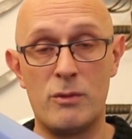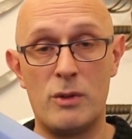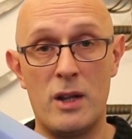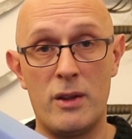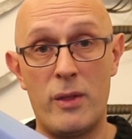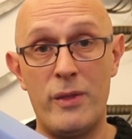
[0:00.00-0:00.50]

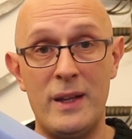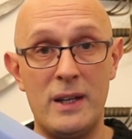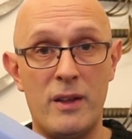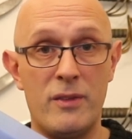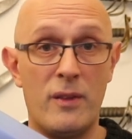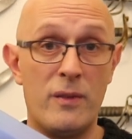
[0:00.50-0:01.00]
rather
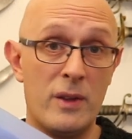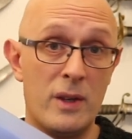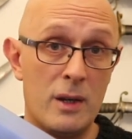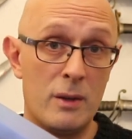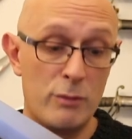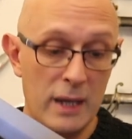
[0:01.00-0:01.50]
thinner than
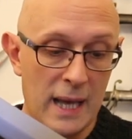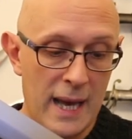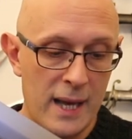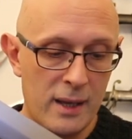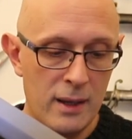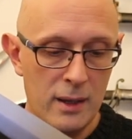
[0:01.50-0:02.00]
the
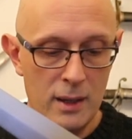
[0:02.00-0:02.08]
Ringec,